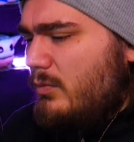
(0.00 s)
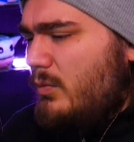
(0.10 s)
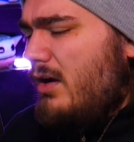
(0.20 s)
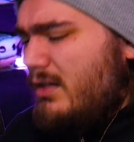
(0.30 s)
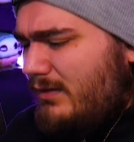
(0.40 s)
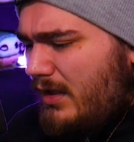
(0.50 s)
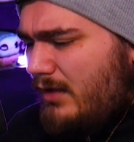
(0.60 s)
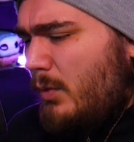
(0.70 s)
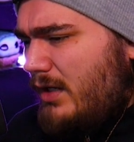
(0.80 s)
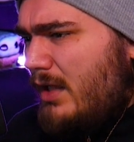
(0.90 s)
We are going to take
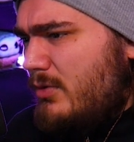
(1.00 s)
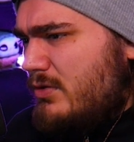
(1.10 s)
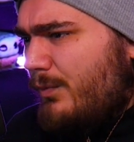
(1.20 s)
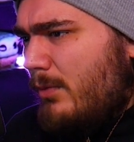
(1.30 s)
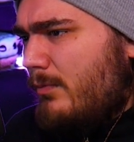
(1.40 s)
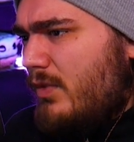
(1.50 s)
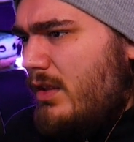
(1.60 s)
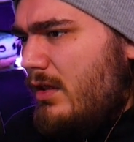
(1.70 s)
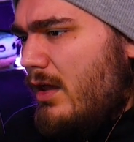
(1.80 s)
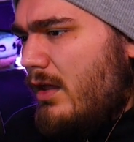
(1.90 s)
20 damage from
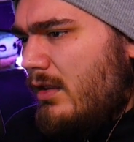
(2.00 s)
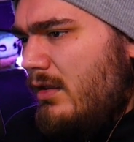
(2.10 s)
the